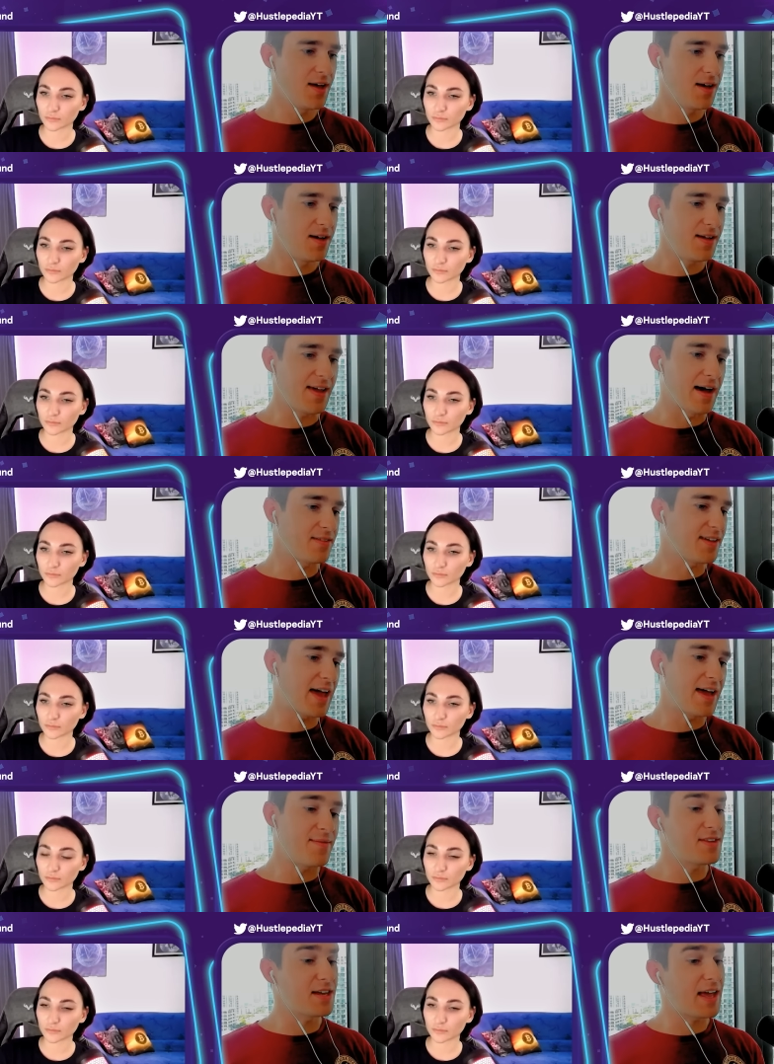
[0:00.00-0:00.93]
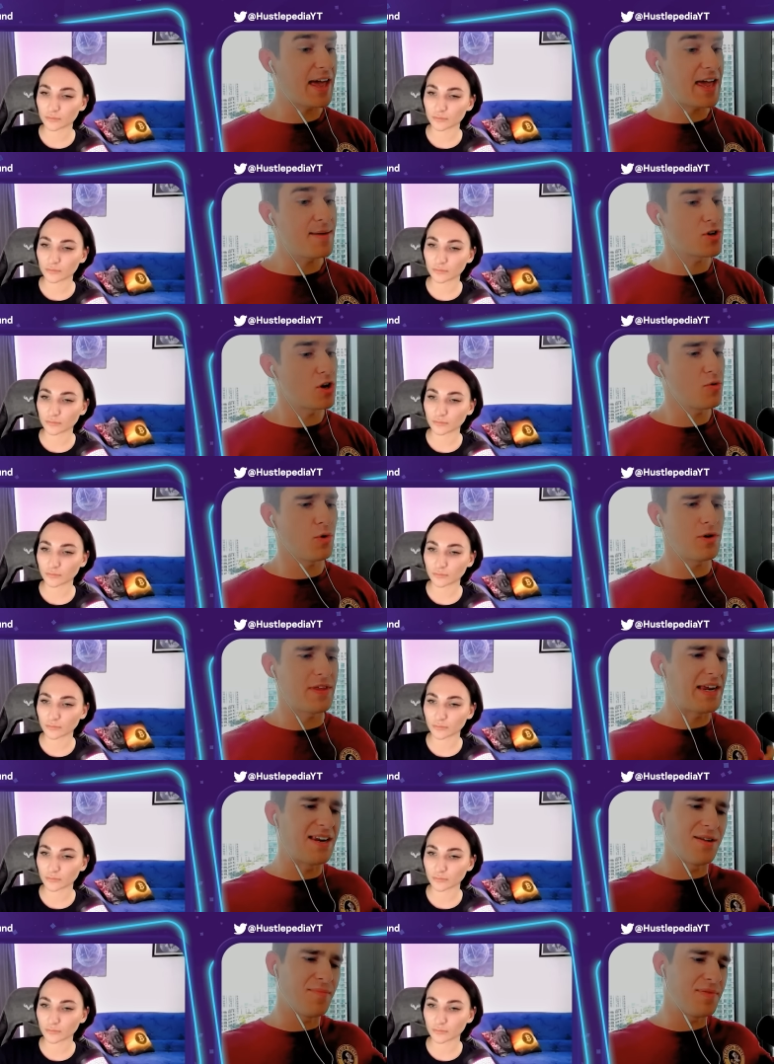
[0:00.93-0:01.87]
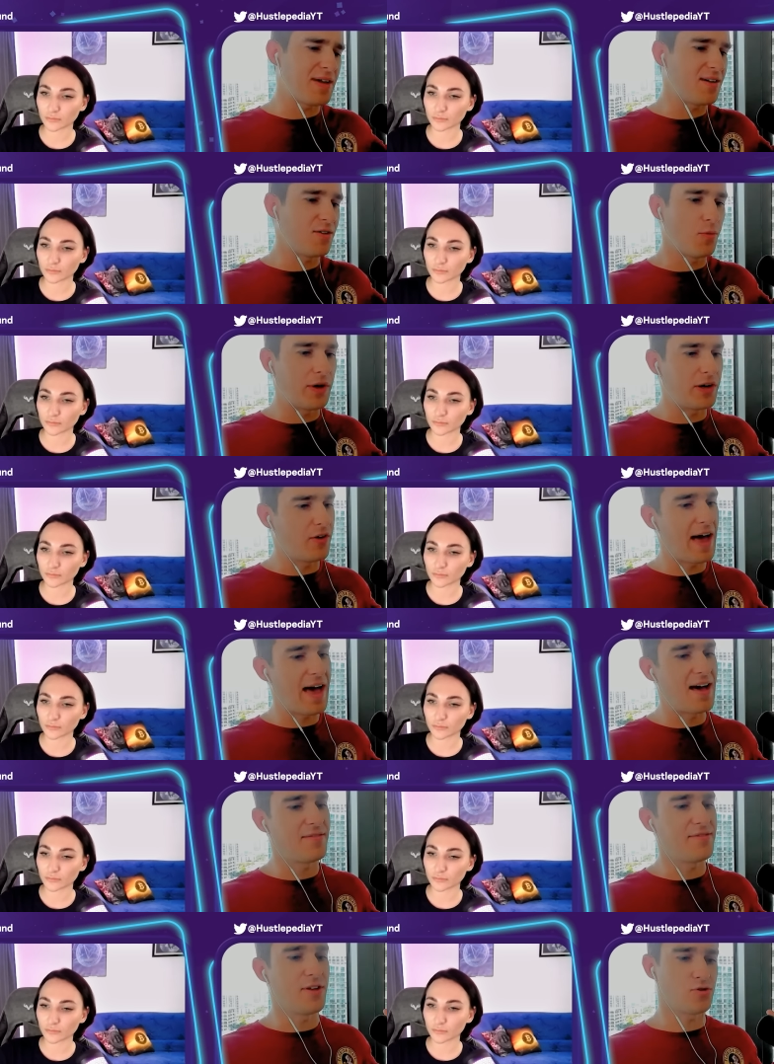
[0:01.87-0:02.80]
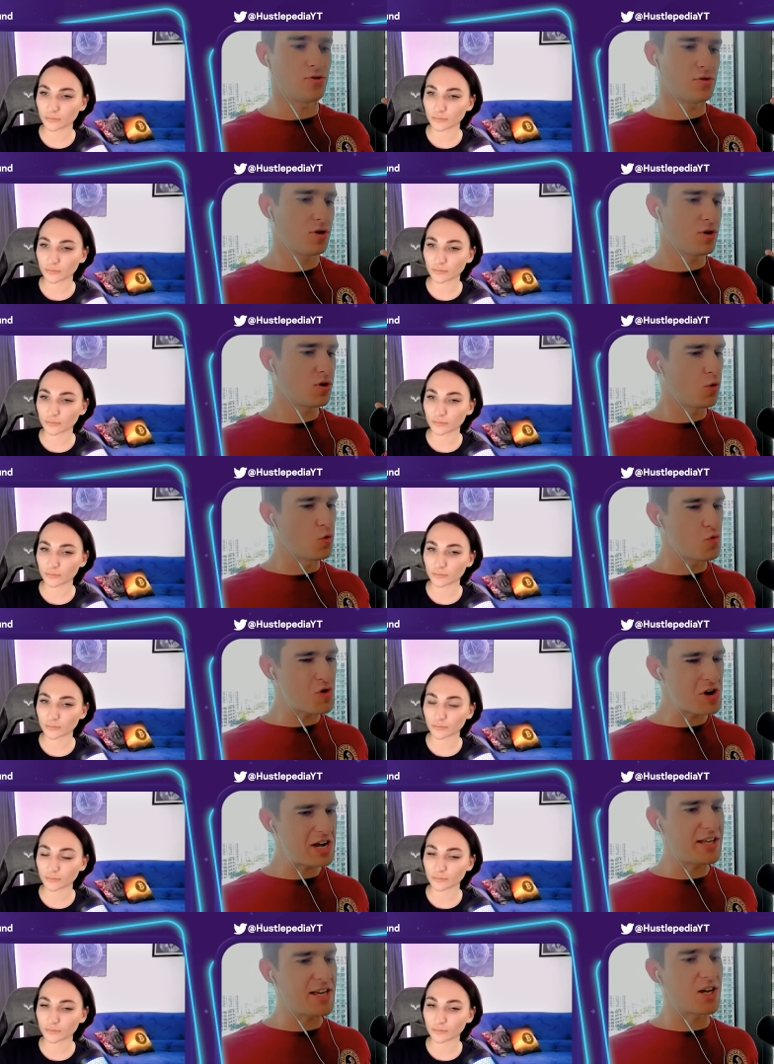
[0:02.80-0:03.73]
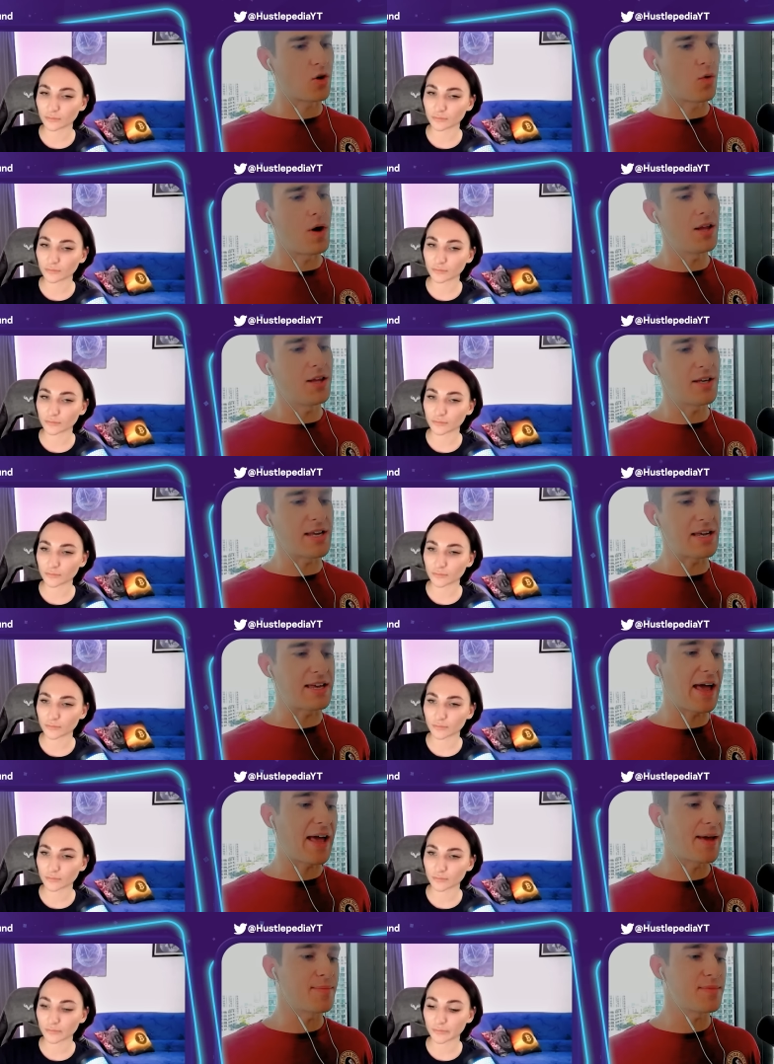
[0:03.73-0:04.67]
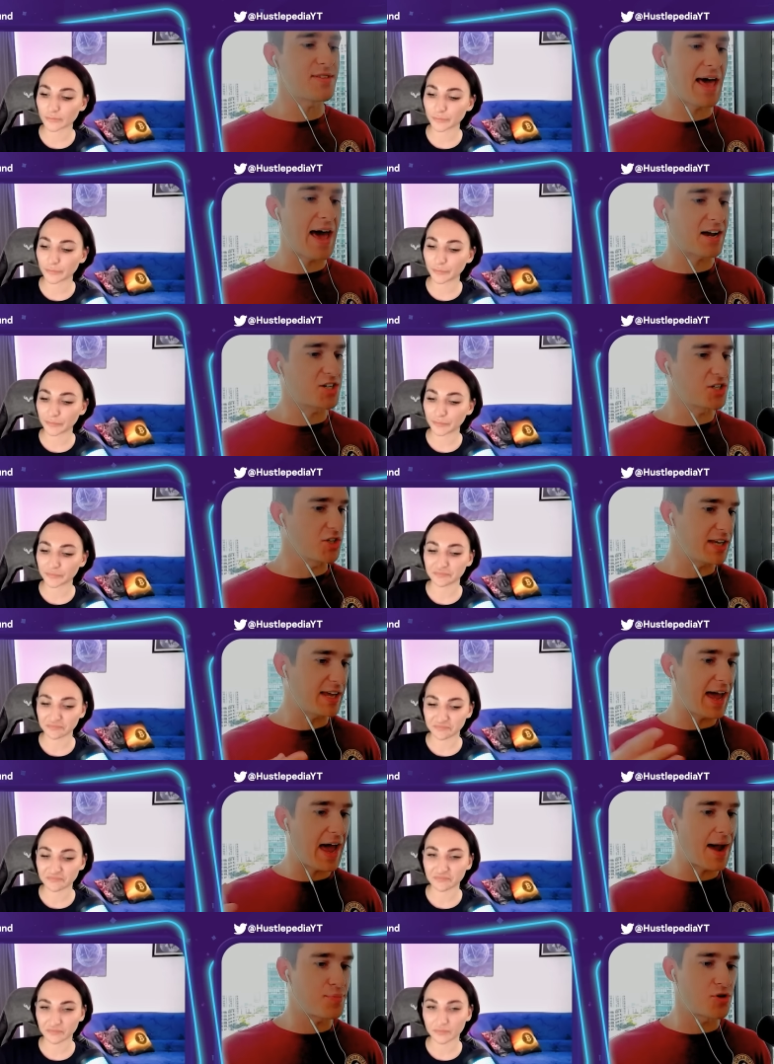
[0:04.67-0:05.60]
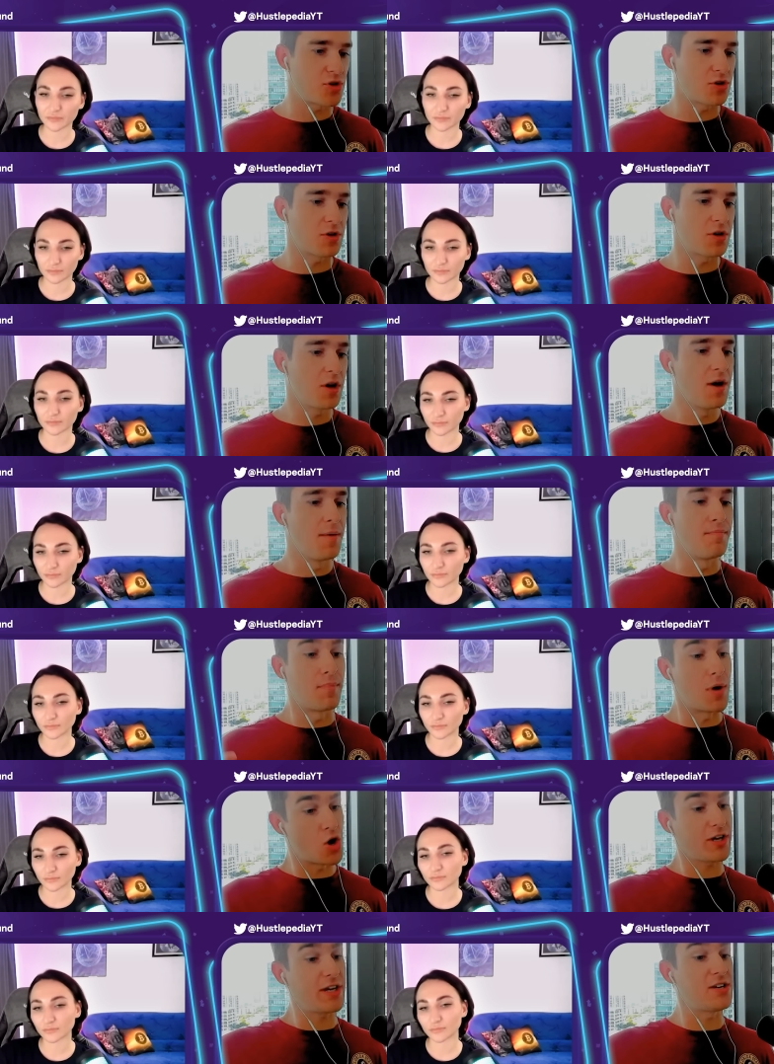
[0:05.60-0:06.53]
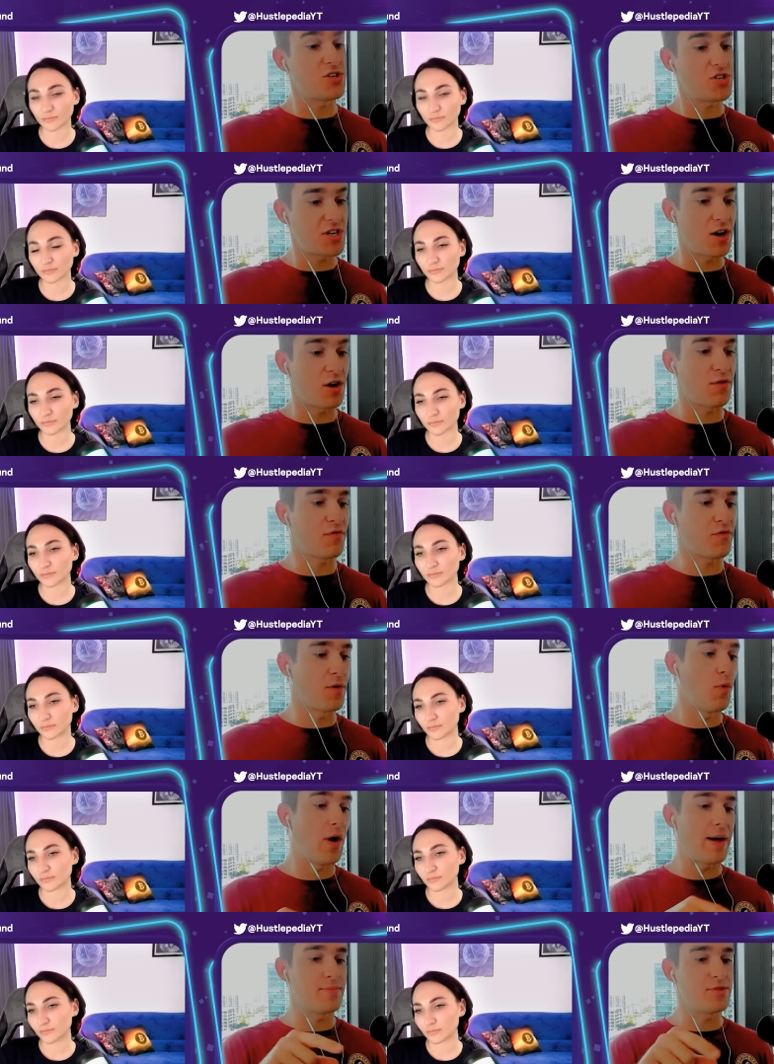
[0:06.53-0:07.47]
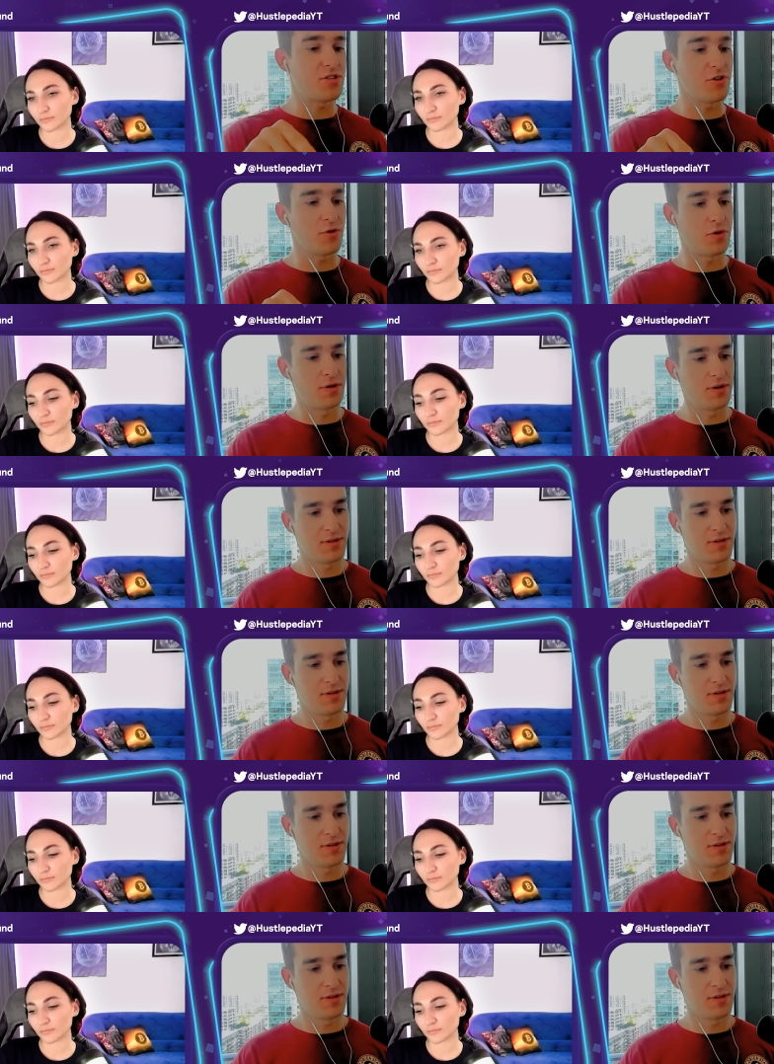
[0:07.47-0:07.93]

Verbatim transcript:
Speaker 1: yeah game, the games aren't where they need to be we don't have those really quality games that actually capture market share from web 2